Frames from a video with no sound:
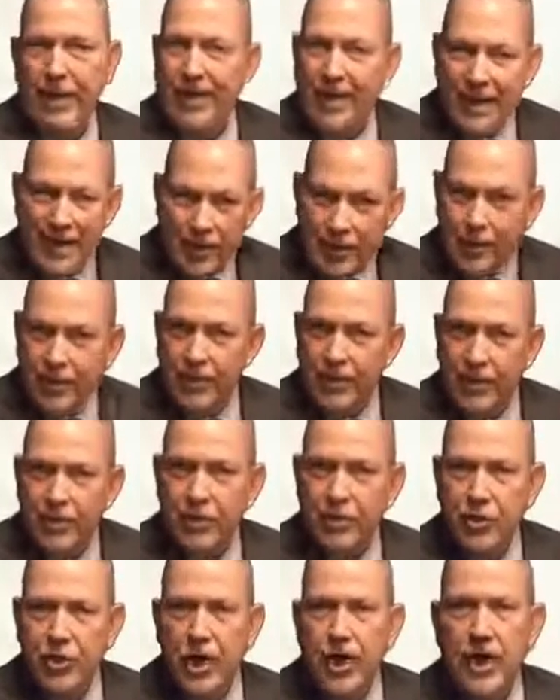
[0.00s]
Each of
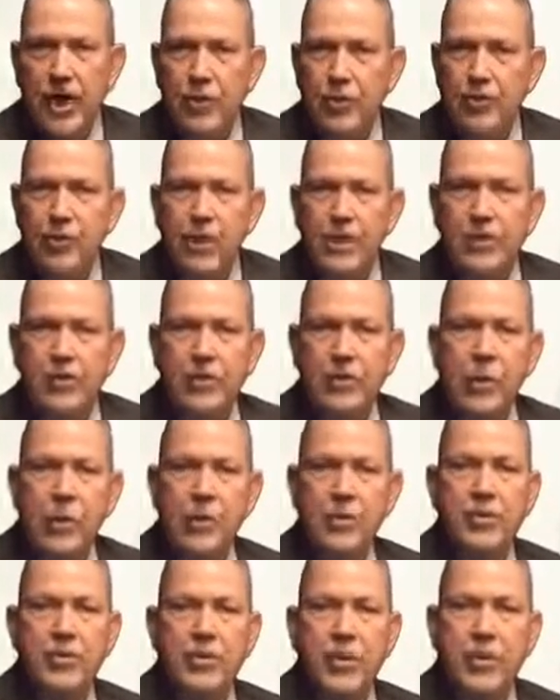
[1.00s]
these channels has their
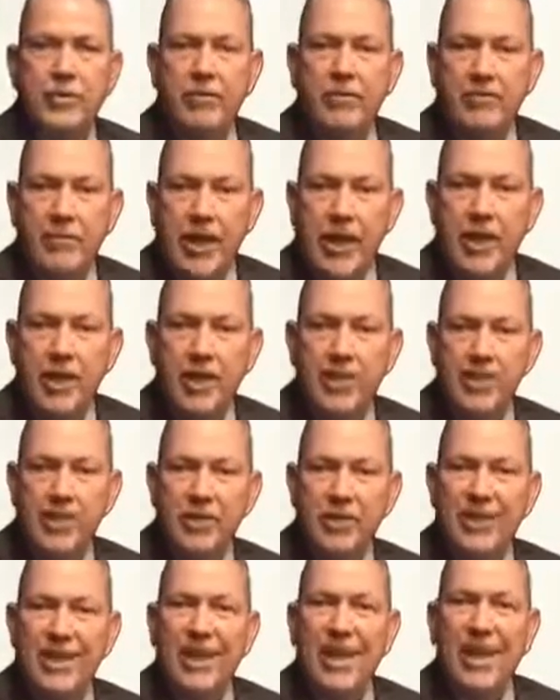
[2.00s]
own set of
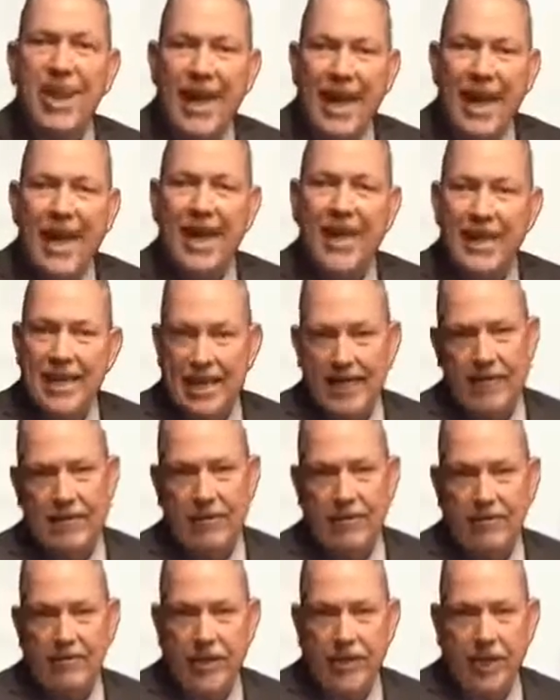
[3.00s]
advantages and
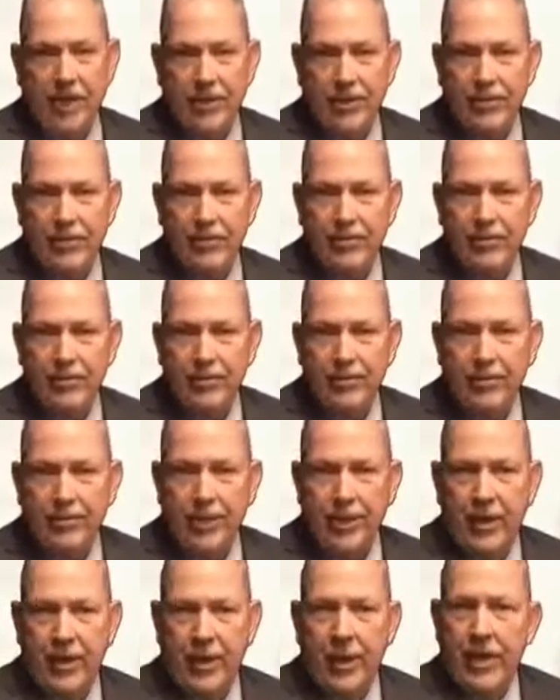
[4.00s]
disadvantages.
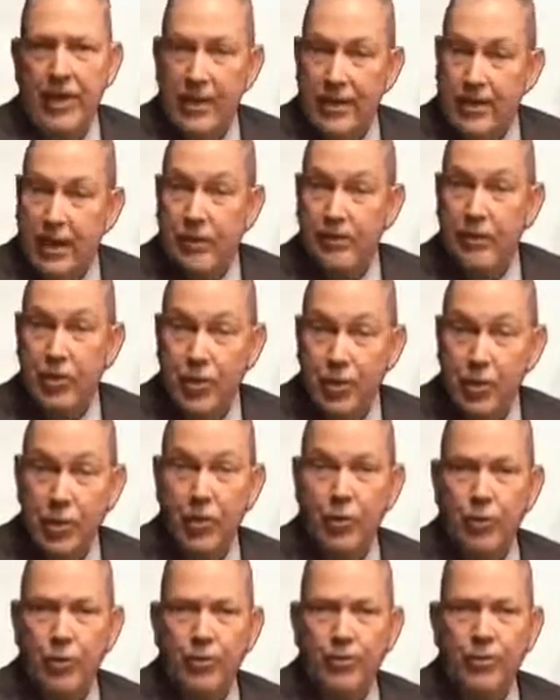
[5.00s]
It is up to
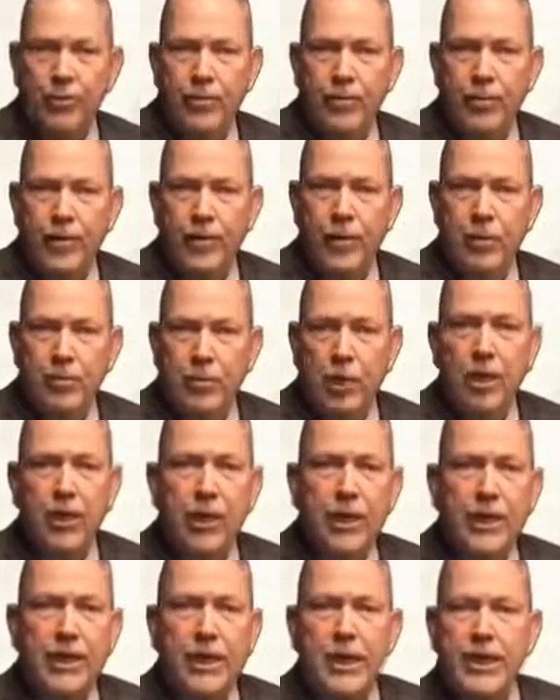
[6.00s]
you, the
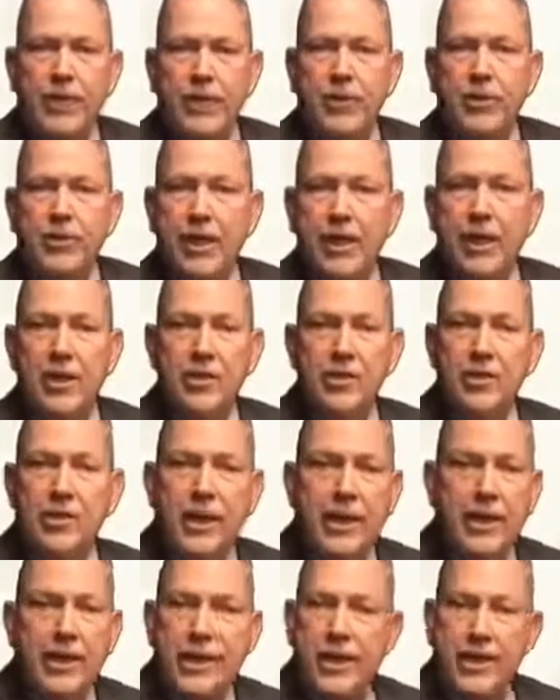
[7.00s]
marketing agent, to
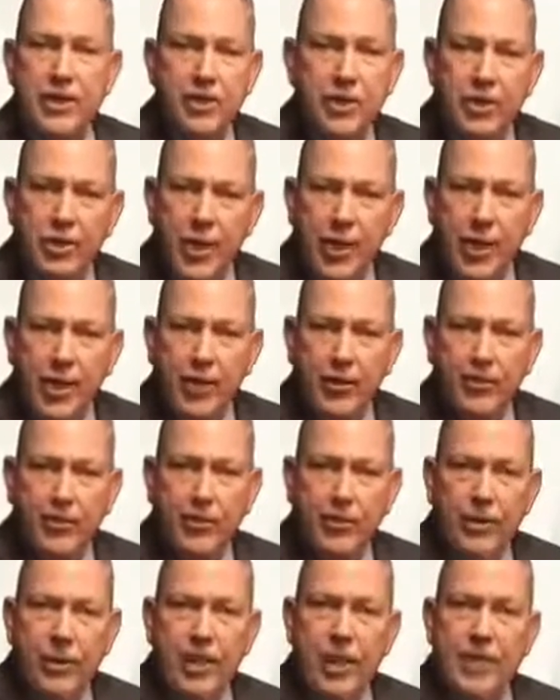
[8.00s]
understand each
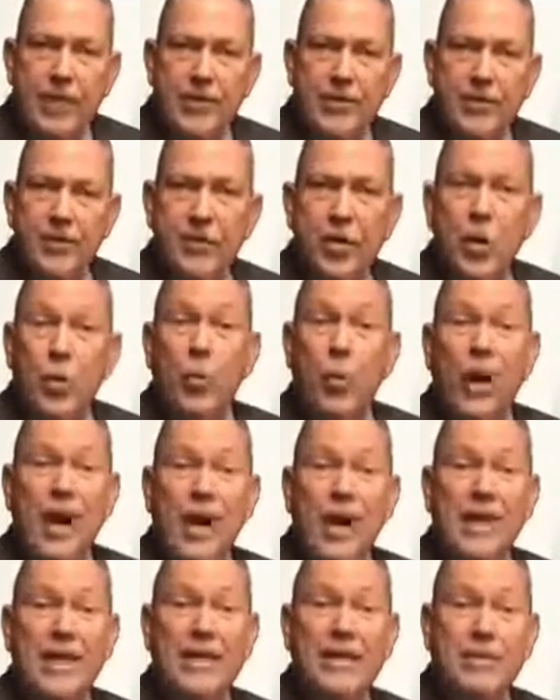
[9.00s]
channel and to know
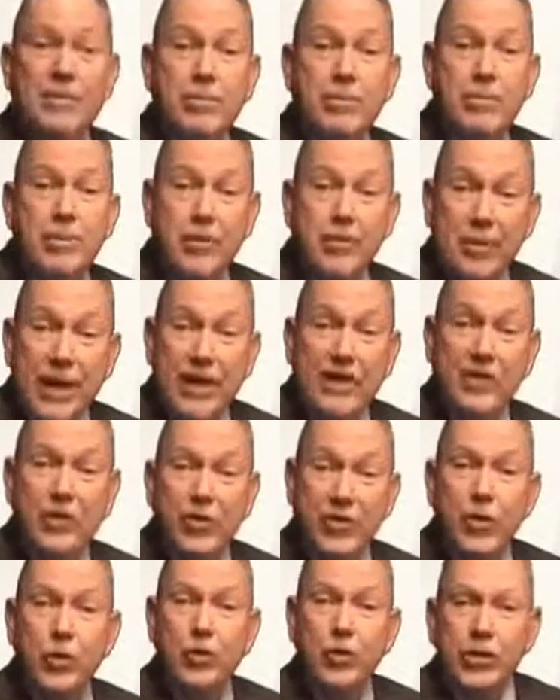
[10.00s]
why it is the best
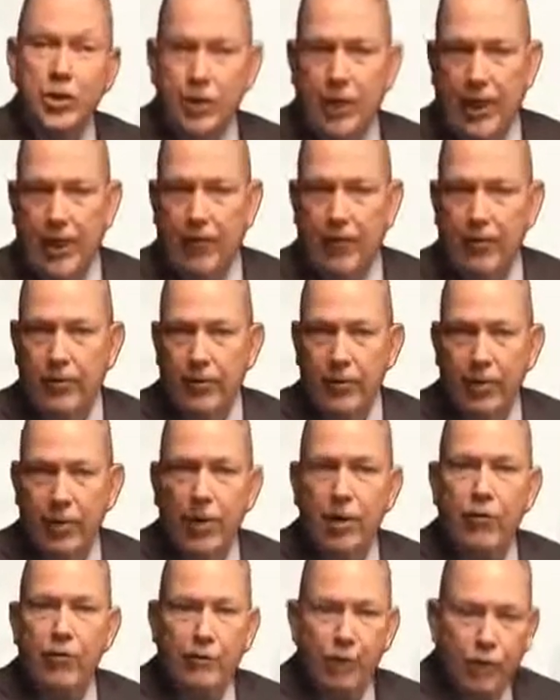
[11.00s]
suited channel
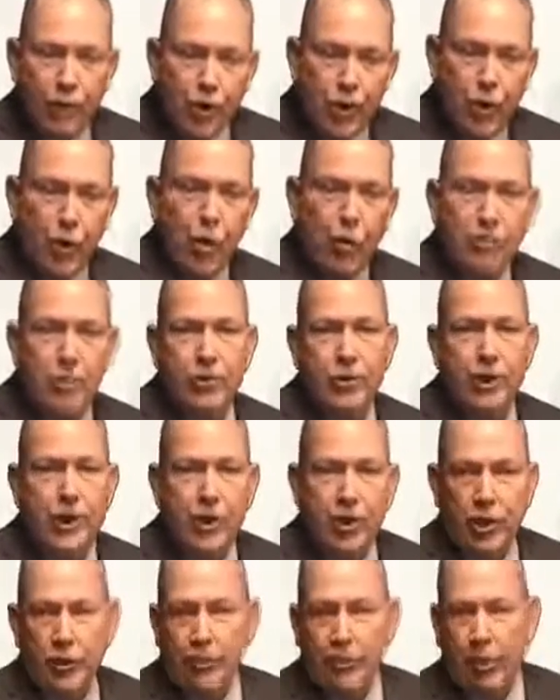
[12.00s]
for your
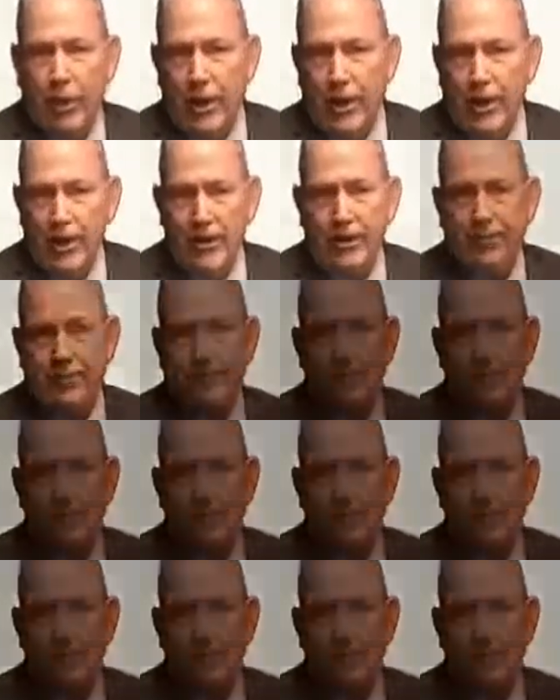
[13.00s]
particular product.